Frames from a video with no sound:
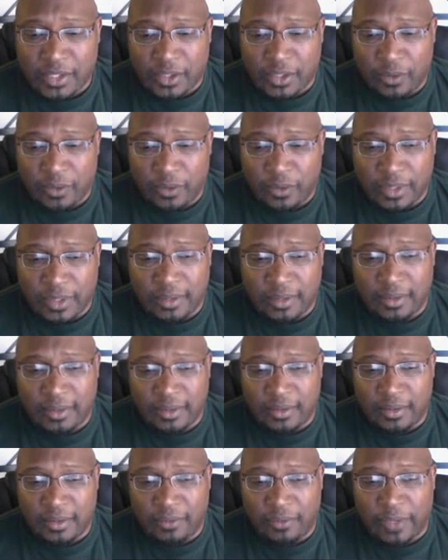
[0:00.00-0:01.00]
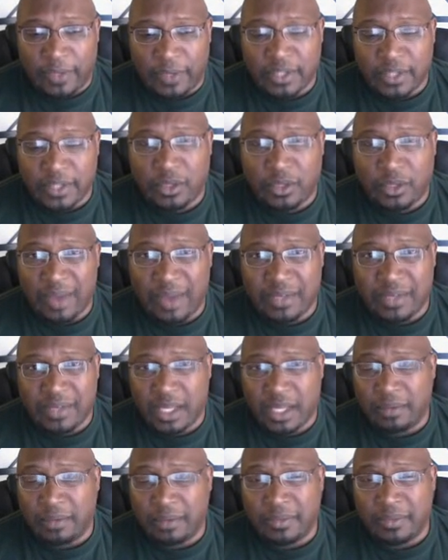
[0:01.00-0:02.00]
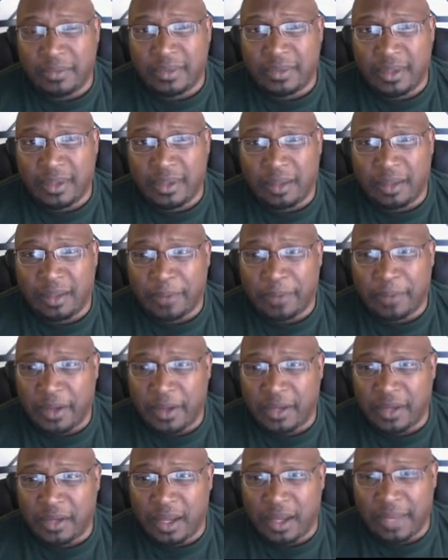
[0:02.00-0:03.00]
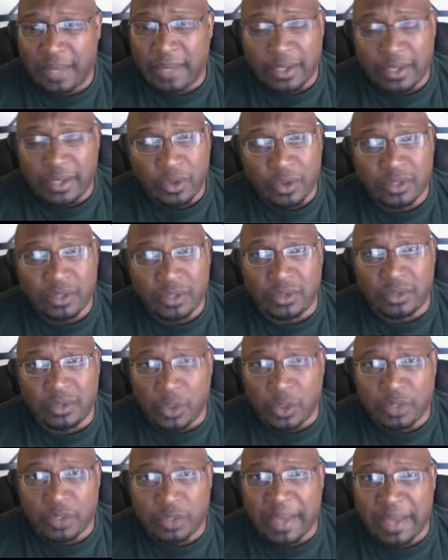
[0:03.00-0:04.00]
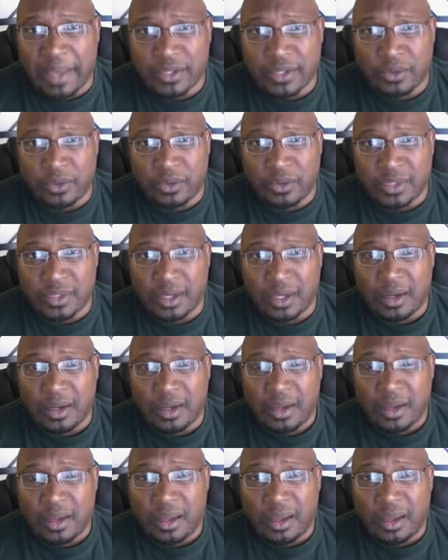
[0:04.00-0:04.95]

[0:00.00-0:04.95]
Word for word: So you fellas who haven't taken up on uh, like going to Toastmasters